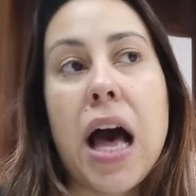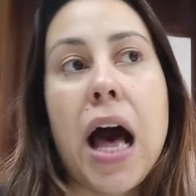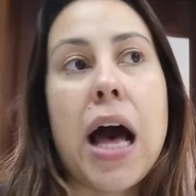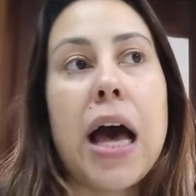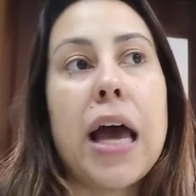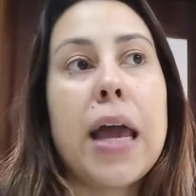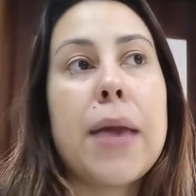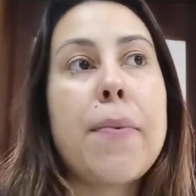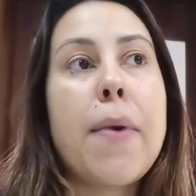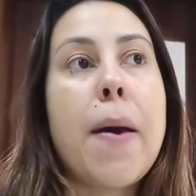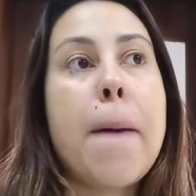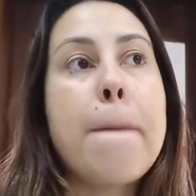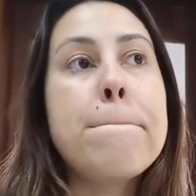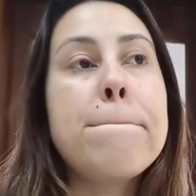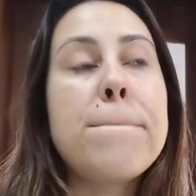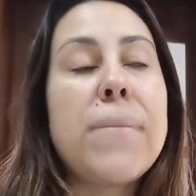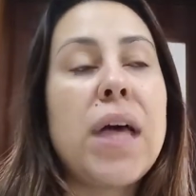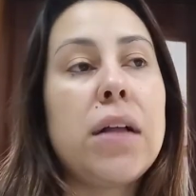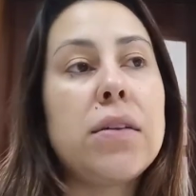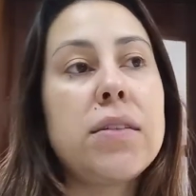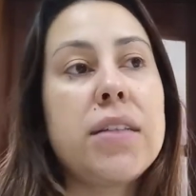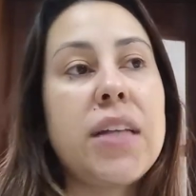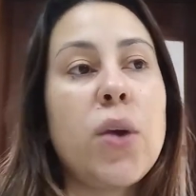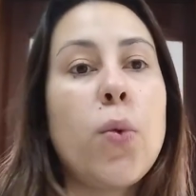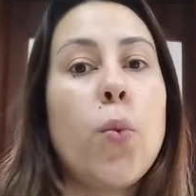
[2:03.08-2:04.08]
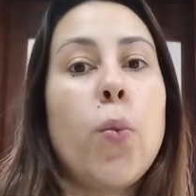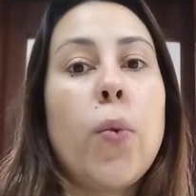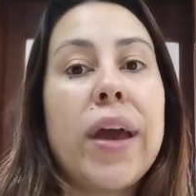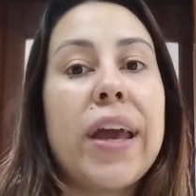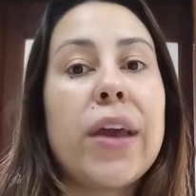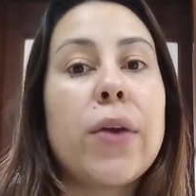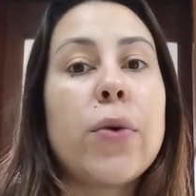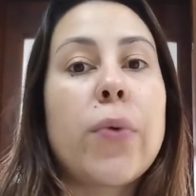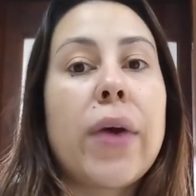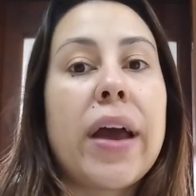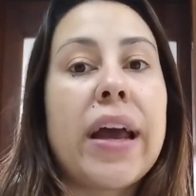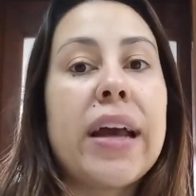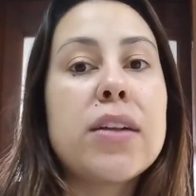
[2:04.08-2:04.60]
time melting
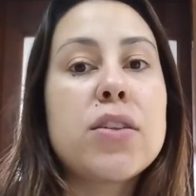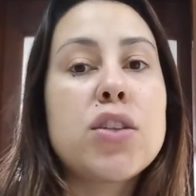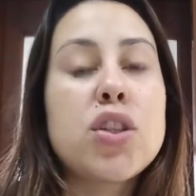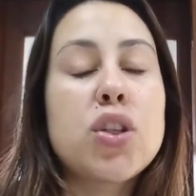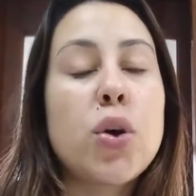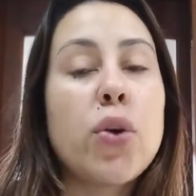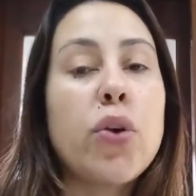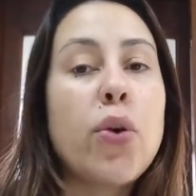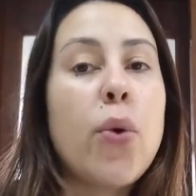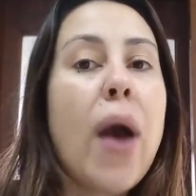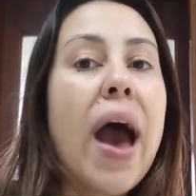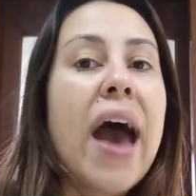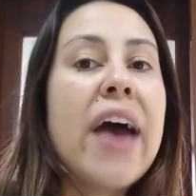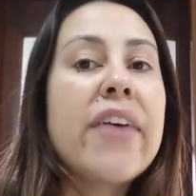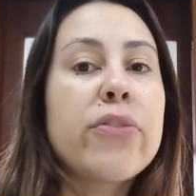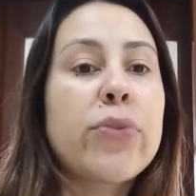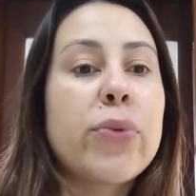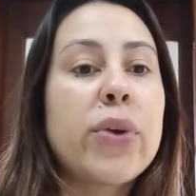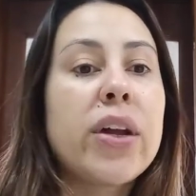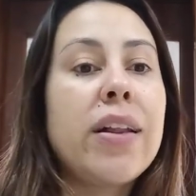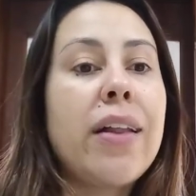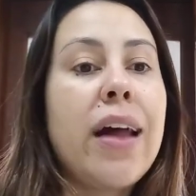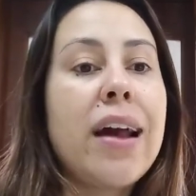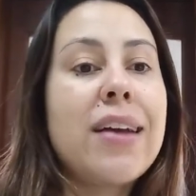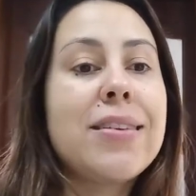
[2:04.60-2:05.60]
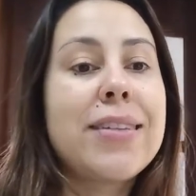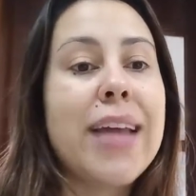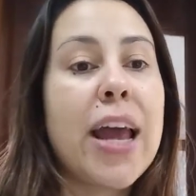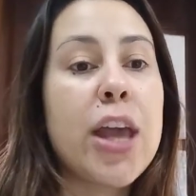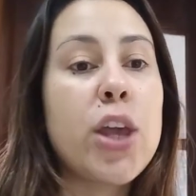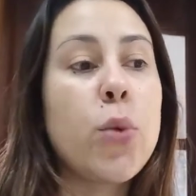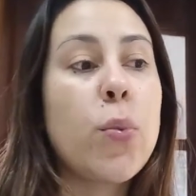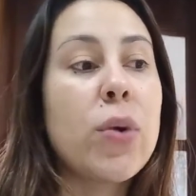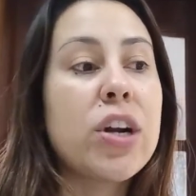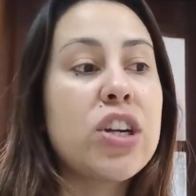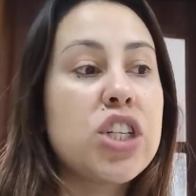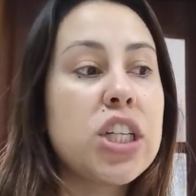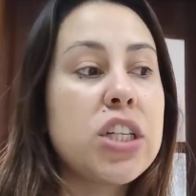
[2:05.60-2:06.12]
weight, right? So you have realized that
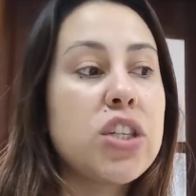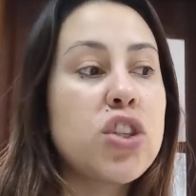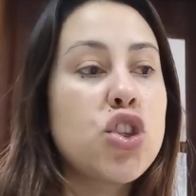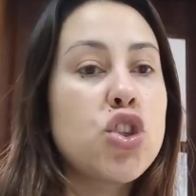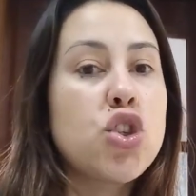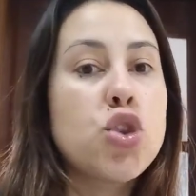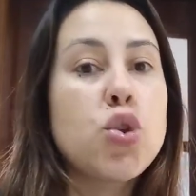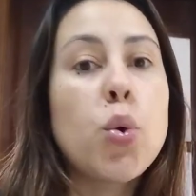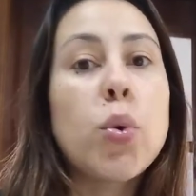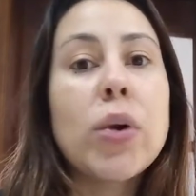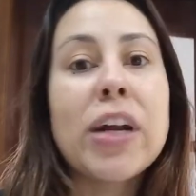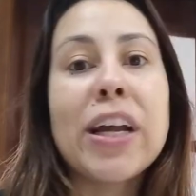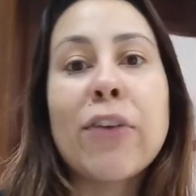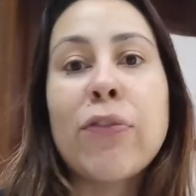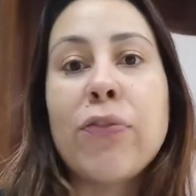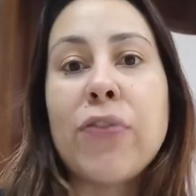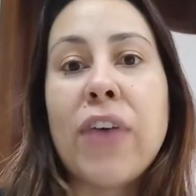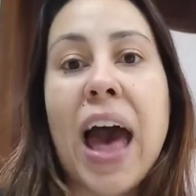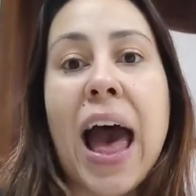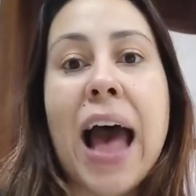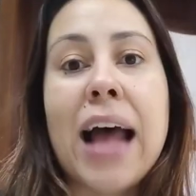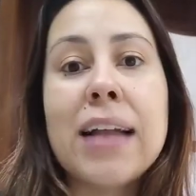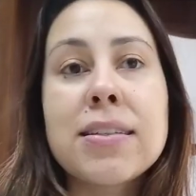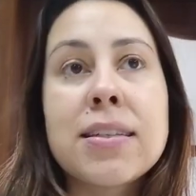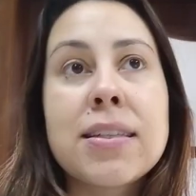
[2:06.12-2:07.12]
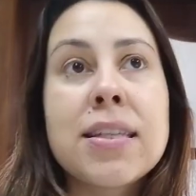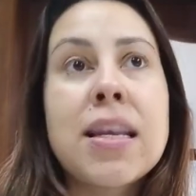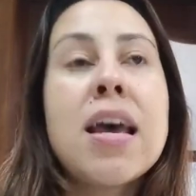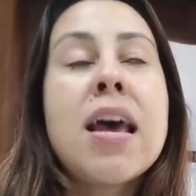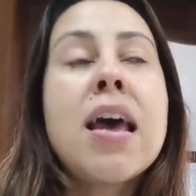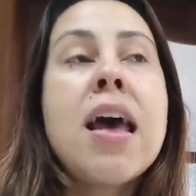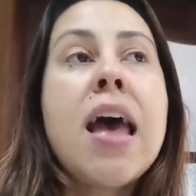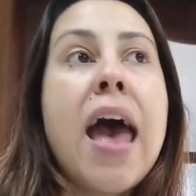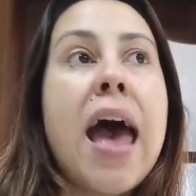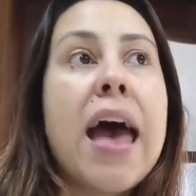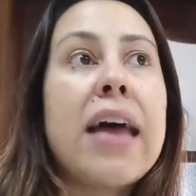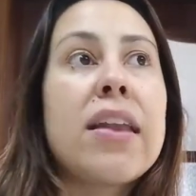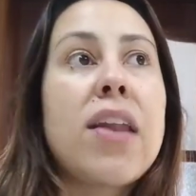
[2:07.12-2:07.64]
you are just storing fats
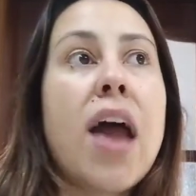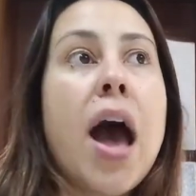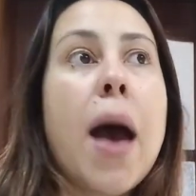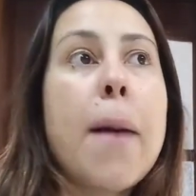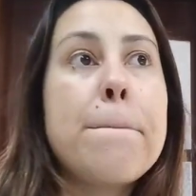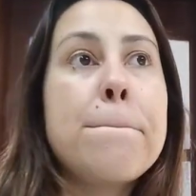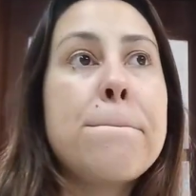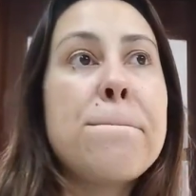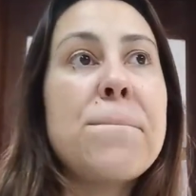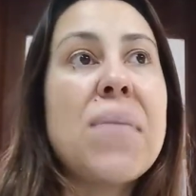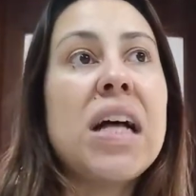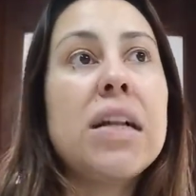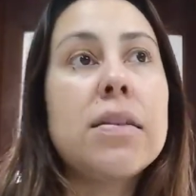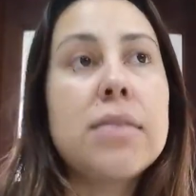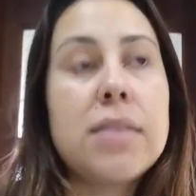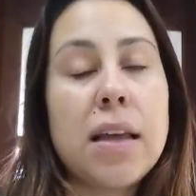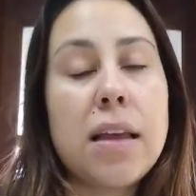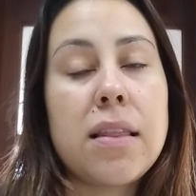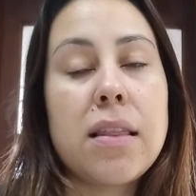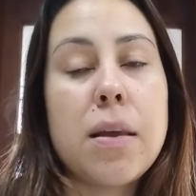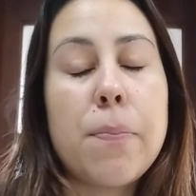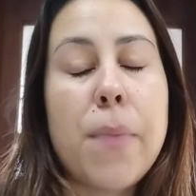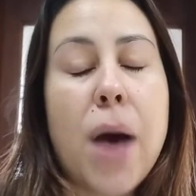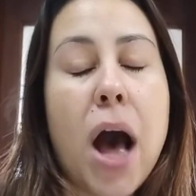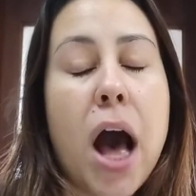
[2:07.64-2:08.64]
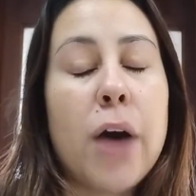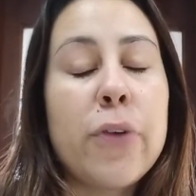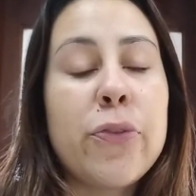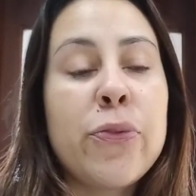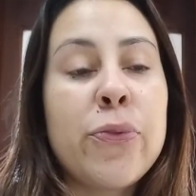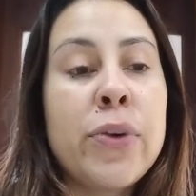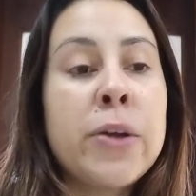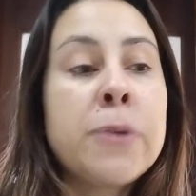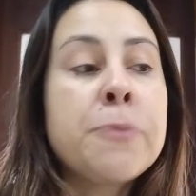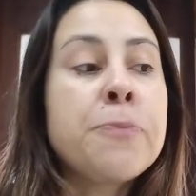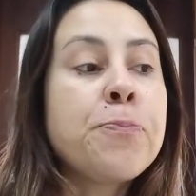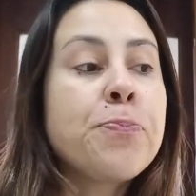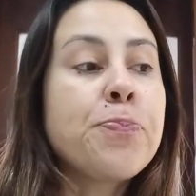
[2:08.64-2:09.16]
and not melting them off.